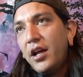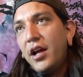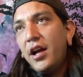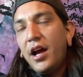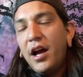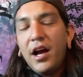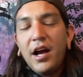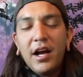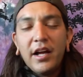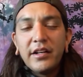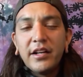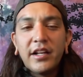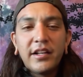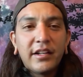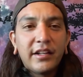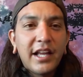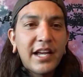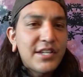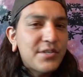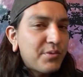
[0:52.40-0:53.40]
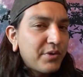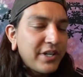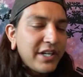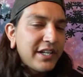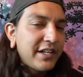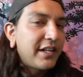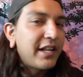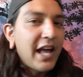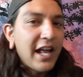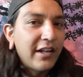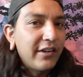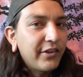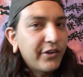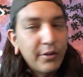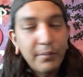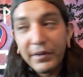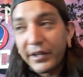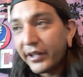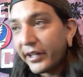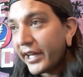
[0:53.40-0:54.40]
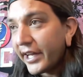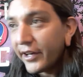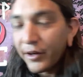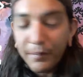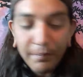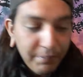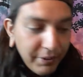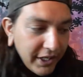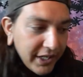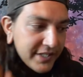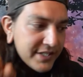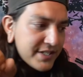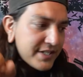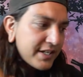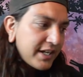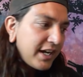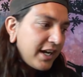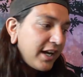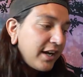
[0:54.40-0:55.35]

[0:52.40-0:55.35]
Nonetheless, we'll get into that a little bit later, but